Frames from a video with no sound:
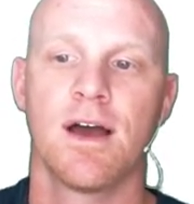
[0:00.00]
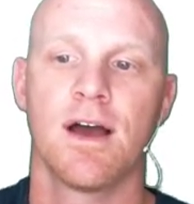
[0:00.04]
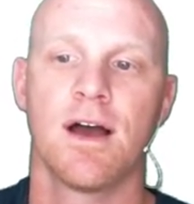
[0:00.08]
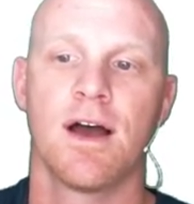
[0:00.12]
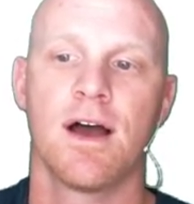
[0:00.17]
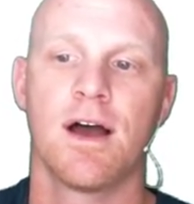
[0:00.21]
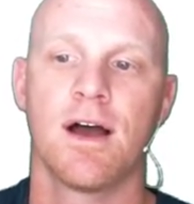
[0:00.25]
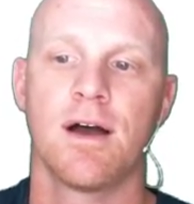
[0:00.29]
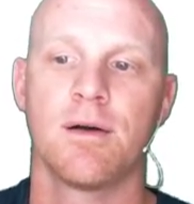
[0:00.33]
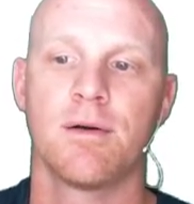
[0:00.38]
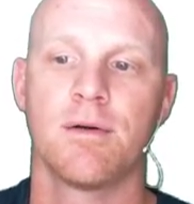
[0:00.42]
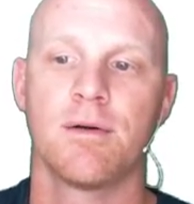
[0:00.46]

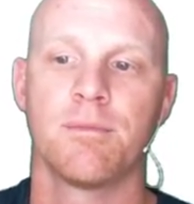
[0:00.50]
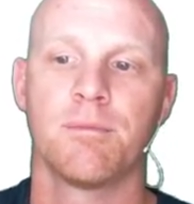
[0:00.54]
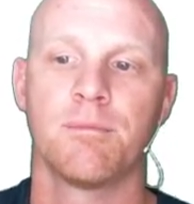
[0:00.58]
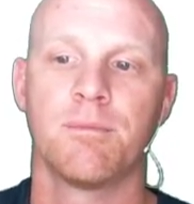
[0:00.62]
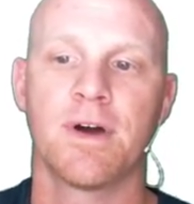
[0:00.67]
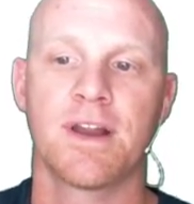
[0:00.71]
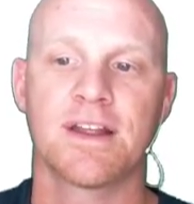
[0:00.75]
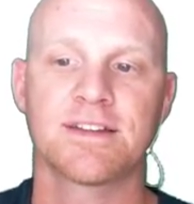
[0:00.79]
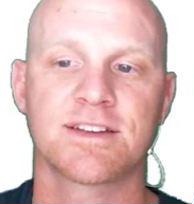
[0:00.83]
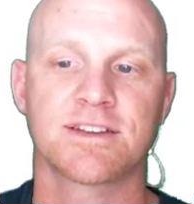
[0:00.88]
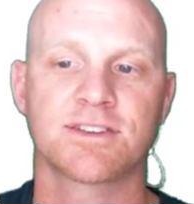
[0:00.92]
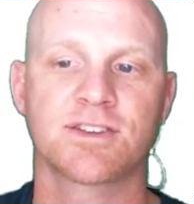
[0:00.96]
Uh,
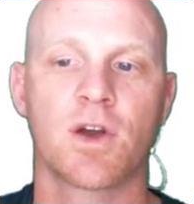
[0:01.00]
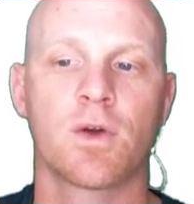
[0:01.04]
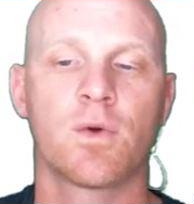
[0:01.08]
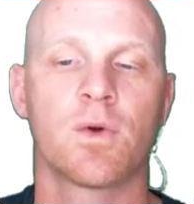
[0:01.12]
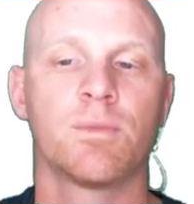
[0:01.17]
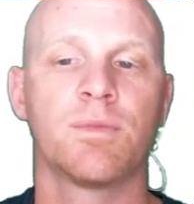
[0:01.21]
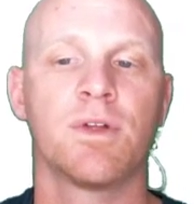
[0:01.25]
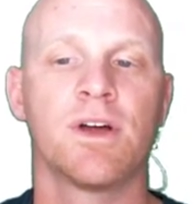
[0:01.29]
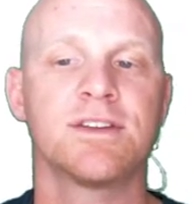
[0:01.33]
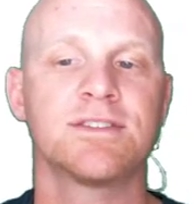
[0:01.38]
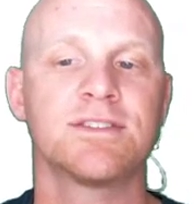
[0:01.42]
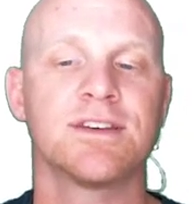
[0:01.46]
but as I start
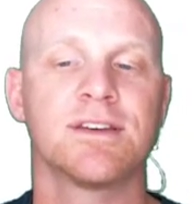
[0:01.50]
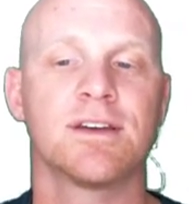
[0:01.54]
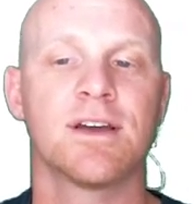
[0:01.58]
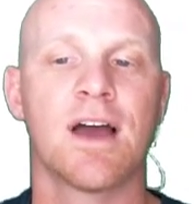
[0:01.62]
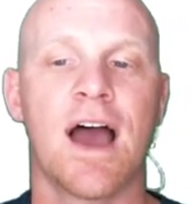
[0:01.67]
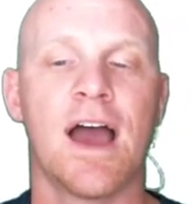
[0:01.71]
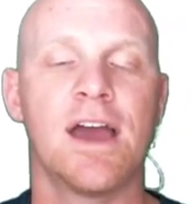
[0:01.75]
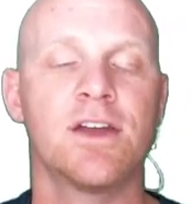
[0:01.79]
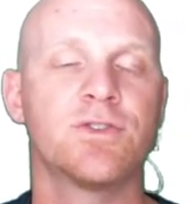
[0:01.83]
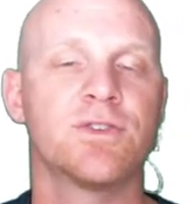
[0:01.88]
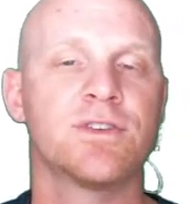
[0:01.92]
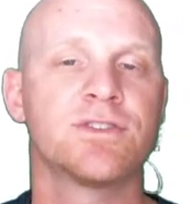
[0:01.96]
replacing
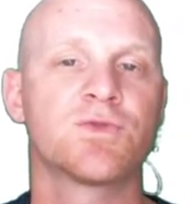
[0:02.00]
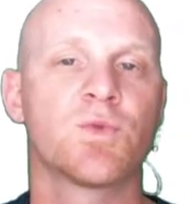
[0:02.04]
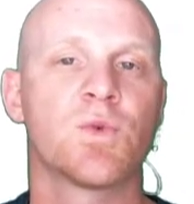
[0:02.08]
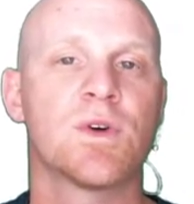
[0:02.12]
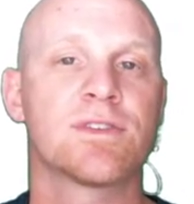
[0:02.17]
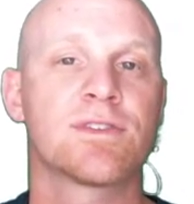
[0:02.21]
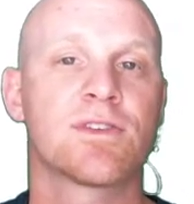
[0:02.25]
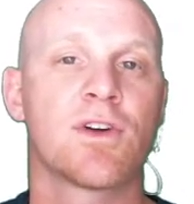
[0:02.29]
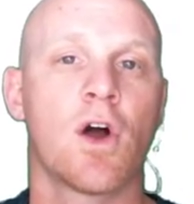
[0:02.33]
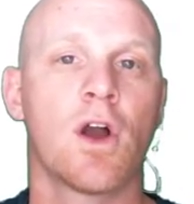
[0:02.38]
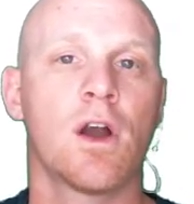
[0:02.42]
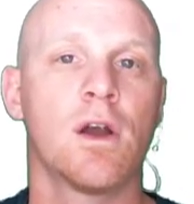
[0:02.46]
hydrogens
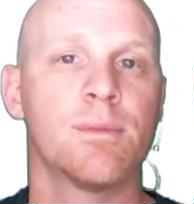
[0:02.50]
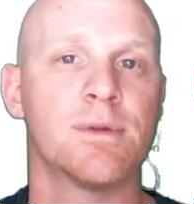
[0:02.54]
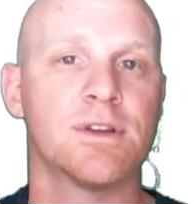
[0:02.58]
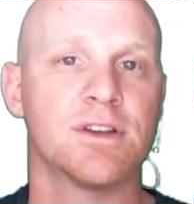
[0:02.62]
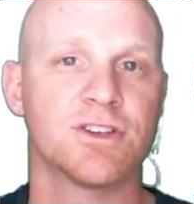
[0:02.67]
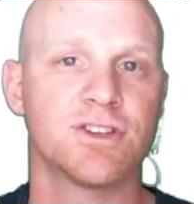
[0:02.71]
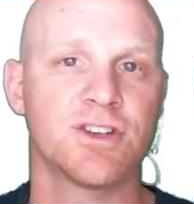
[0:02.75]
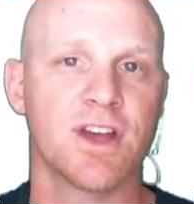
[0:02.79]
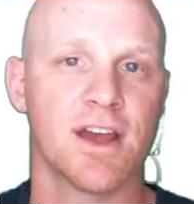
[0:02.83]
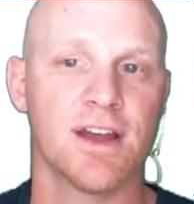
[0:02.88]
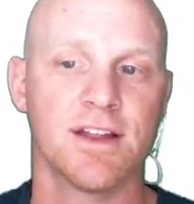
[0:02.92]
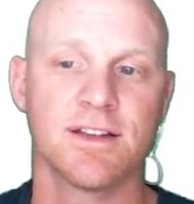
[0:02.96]
with carbon
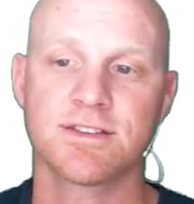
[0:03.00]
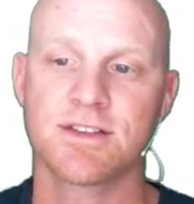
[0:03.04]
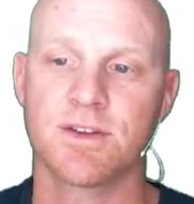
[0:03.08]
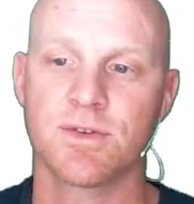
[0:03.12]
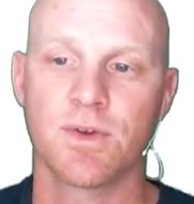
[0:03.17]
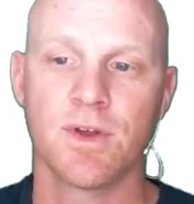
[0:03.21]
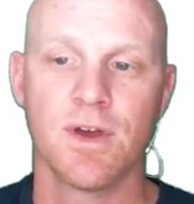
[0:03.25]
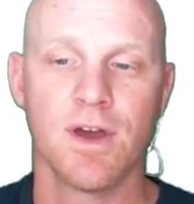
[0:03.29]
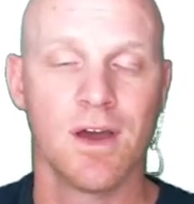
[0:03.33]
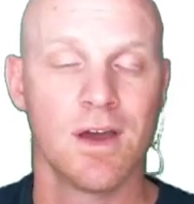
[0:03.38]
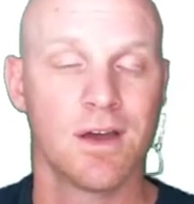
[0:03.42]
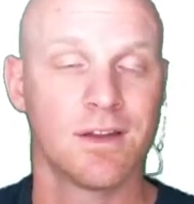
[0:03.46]
chains, and
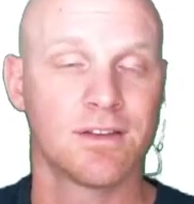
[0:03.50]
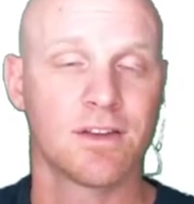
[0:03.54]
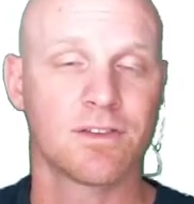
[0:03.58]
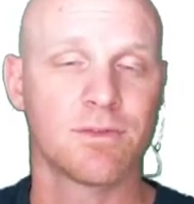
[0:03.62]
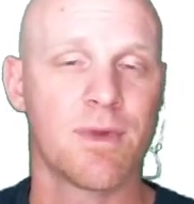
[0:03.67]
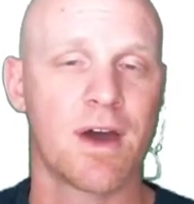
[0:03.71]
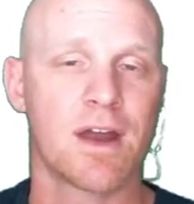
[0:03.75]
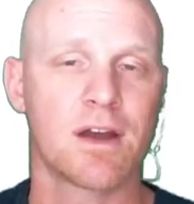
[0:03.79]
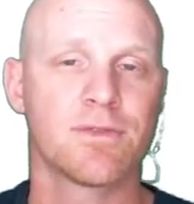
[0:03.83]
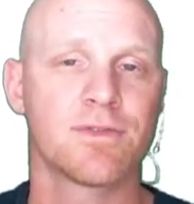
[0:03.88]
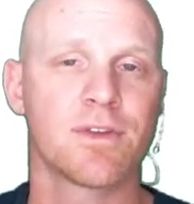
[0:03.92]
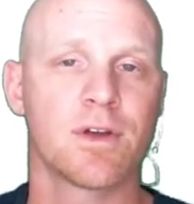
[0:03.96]
it doesn't
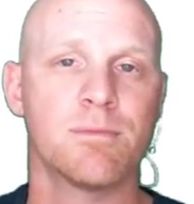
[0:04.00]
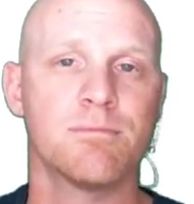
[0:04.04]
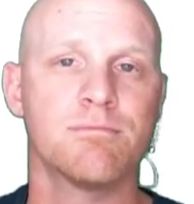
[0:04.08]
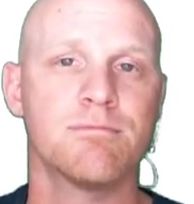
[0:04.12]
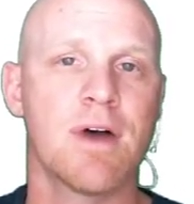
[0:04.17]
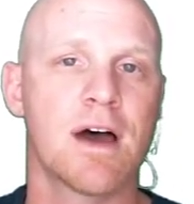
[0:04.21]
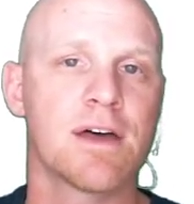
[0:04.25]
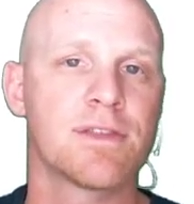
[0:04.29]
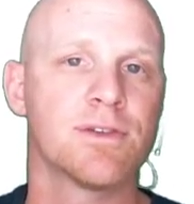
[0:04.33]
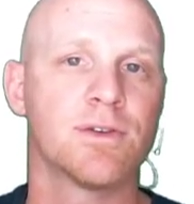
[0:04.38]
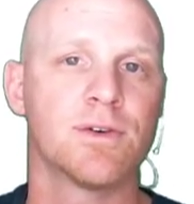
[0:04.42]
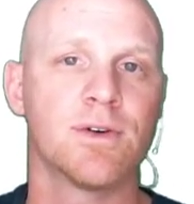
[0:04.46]
matter if they're
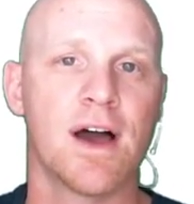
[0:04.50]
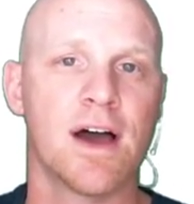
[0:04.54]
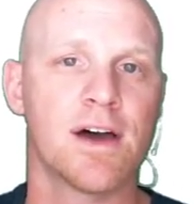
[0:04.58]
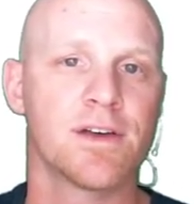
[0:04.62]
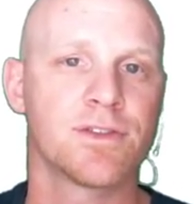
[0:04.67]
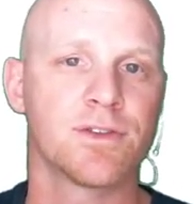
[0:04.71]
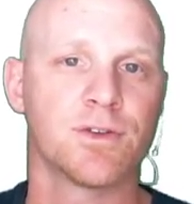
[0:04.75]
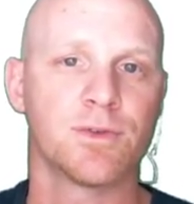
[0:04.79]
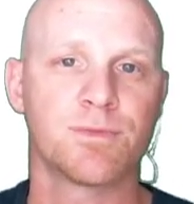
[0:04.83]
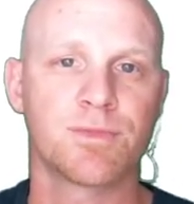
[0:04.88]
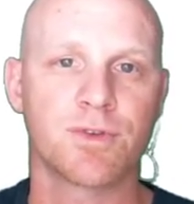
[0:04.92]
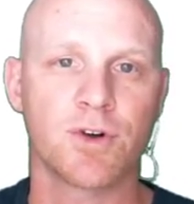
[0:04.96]
methyl,
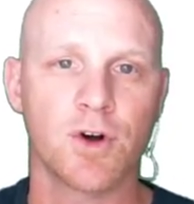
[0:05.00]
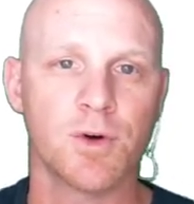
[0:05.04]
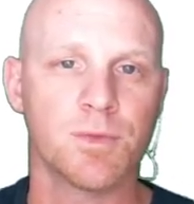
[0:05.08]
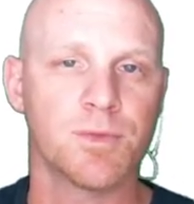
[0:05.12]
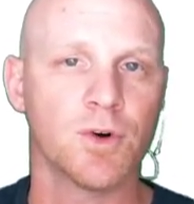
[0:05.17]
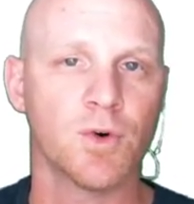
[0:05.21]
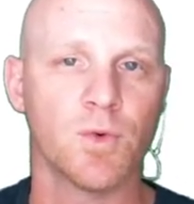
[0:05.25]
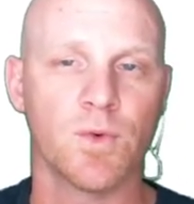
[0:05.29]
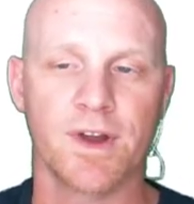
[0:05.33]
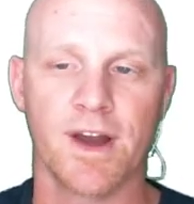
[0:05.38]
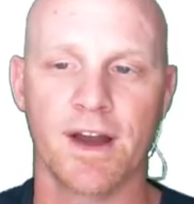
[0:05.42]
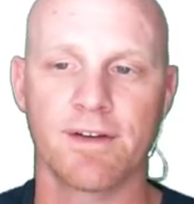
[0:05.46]
ethyl,
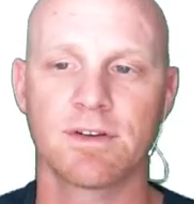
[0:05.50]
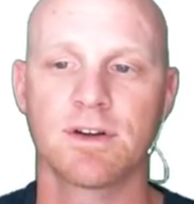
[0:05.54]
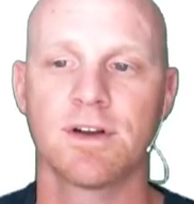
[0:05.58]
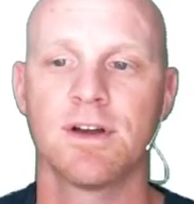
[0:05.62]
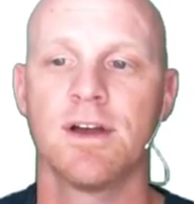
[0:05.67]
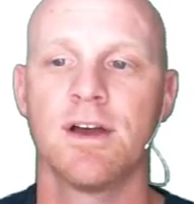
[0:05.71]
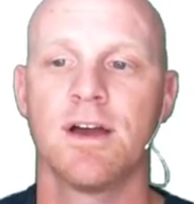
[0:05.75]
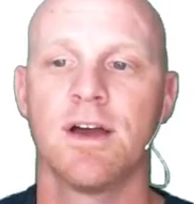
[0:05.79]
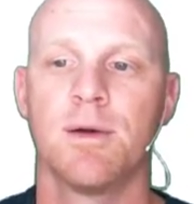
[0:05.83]
propyl, whatever,